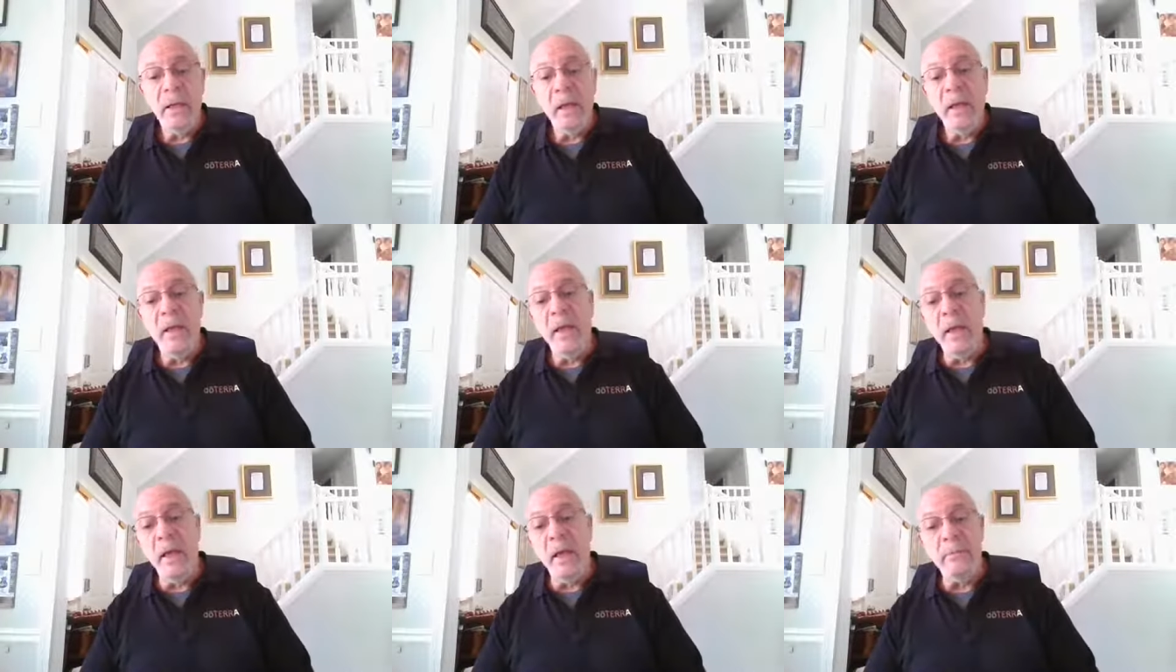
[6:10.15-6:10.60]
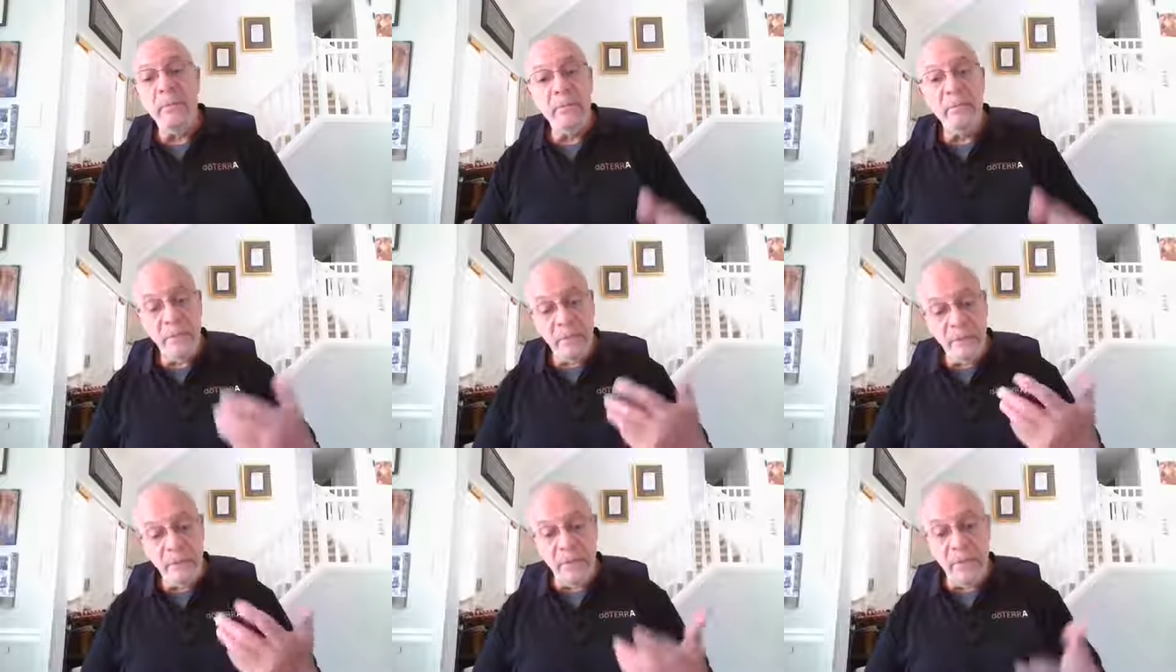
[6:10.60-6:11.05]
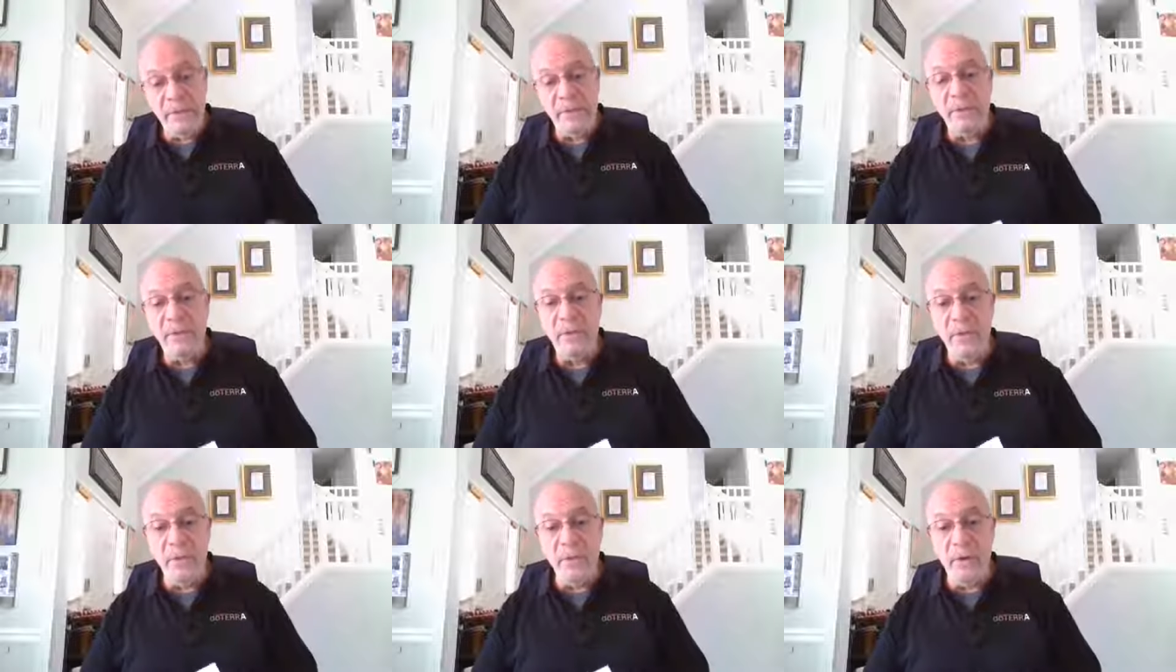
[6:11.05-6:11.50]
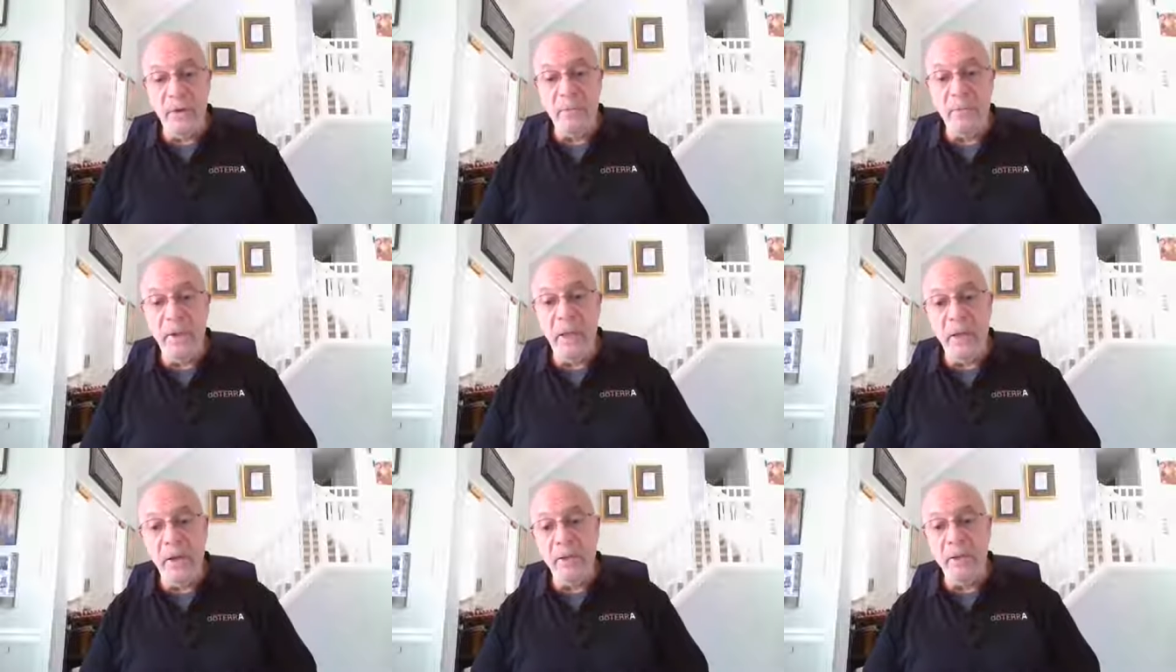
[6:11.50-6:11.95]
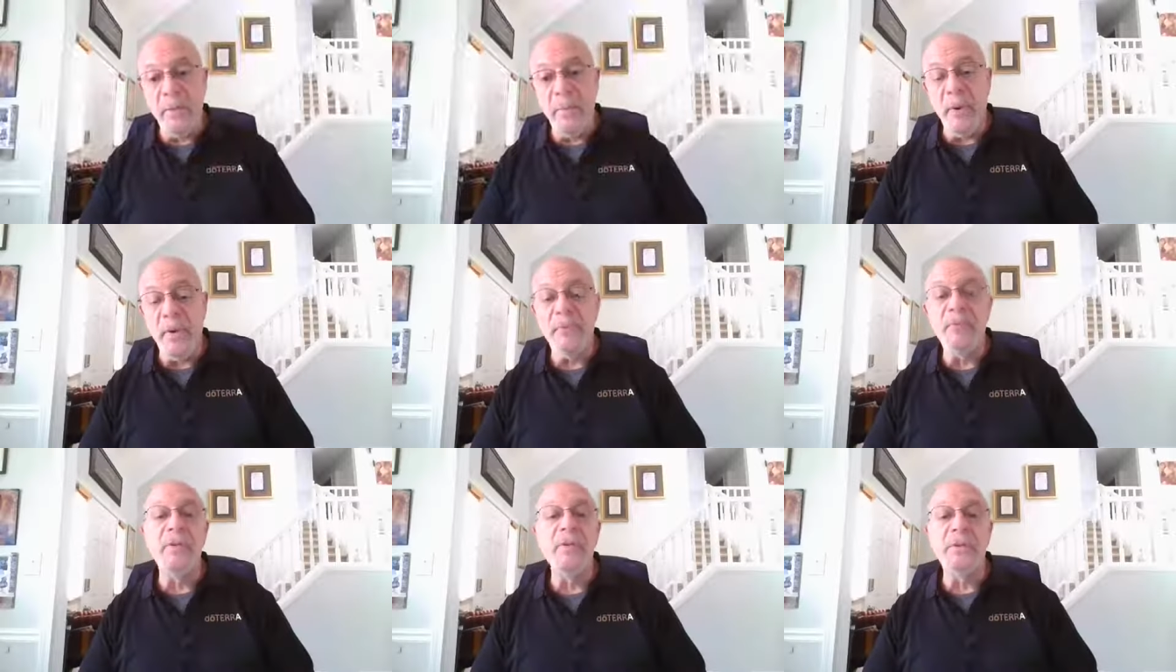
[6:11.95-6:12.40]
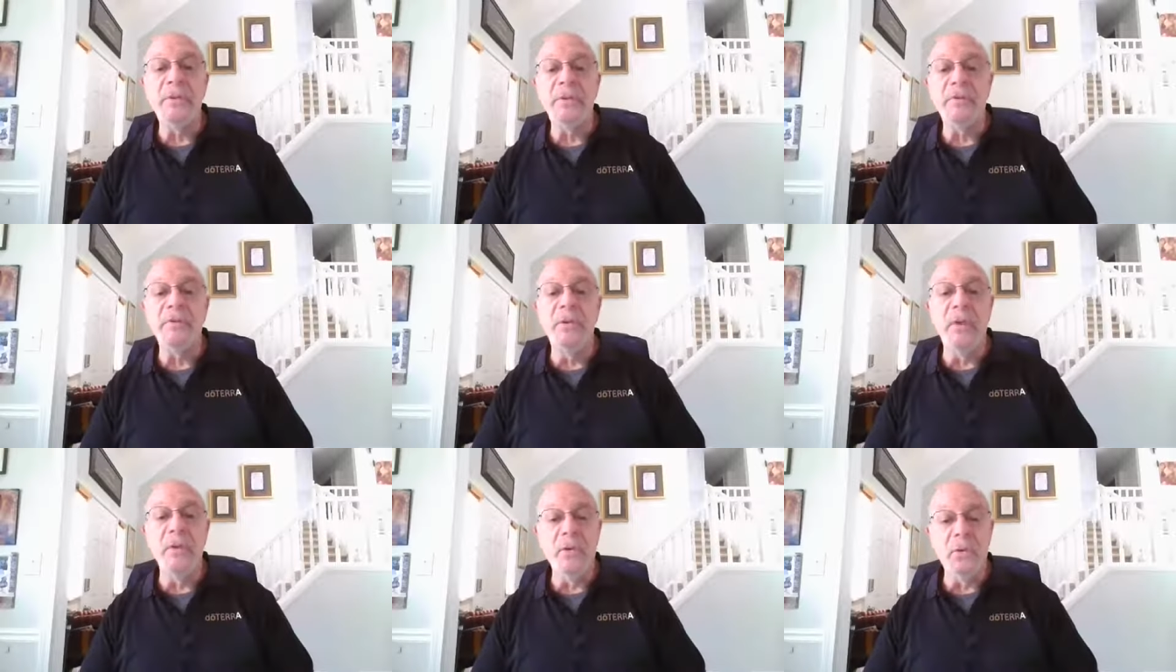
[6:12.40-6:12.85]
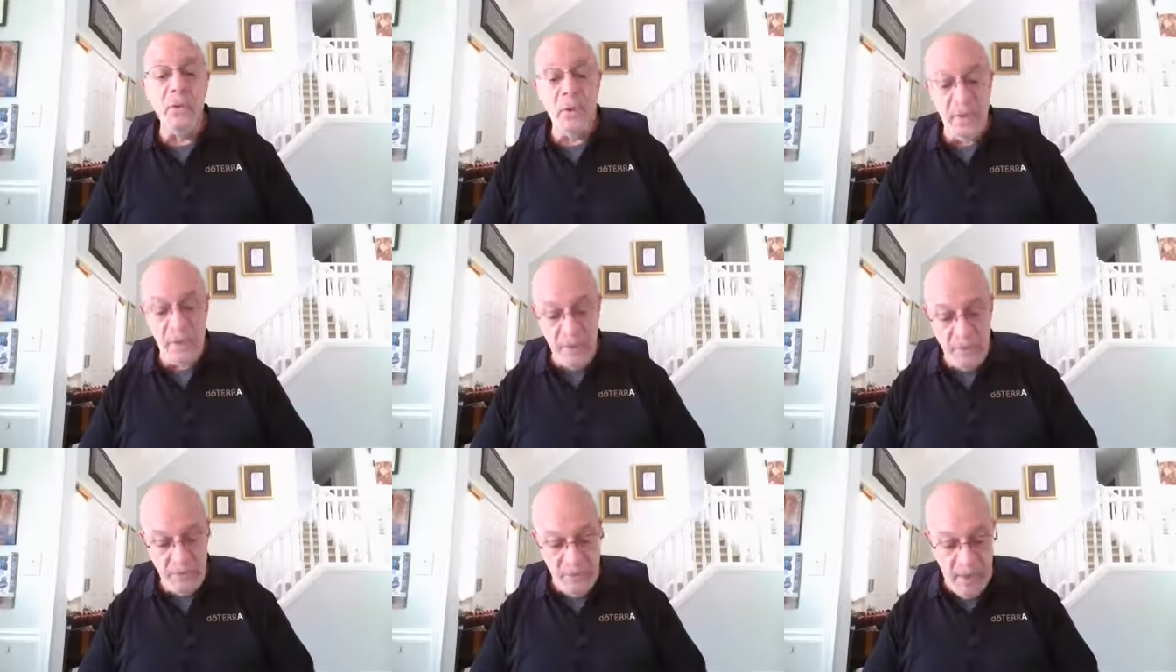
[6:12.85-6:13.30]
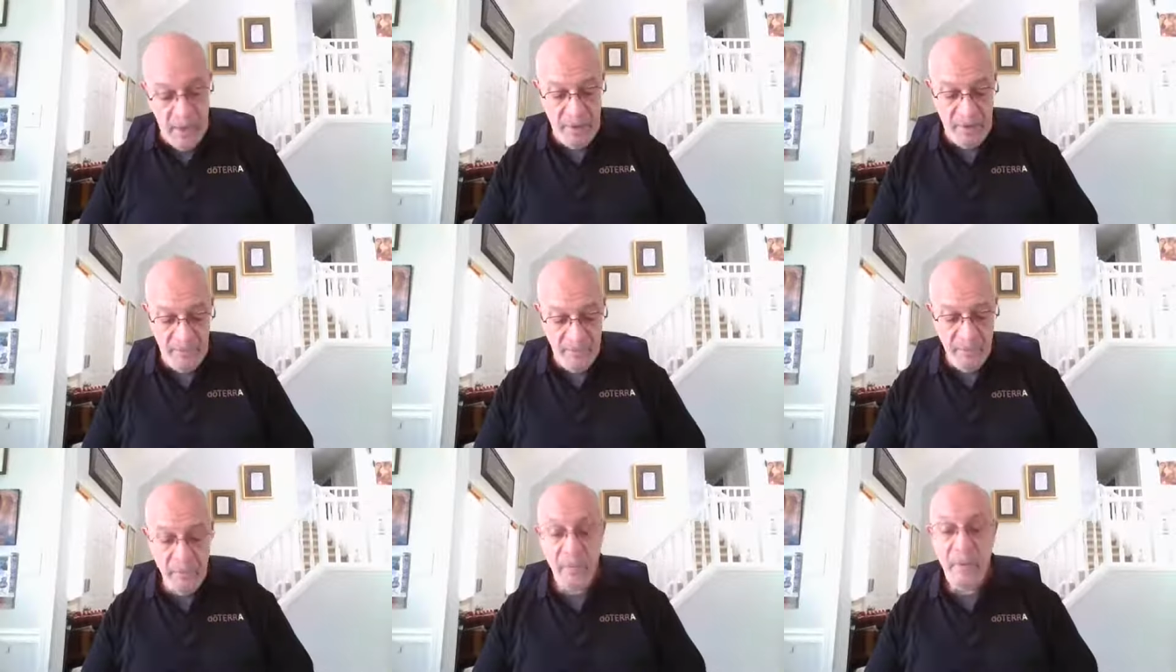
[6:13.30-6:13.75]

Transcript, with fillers: and it's nice to know that I'm getting the benefits of Niaouli in that.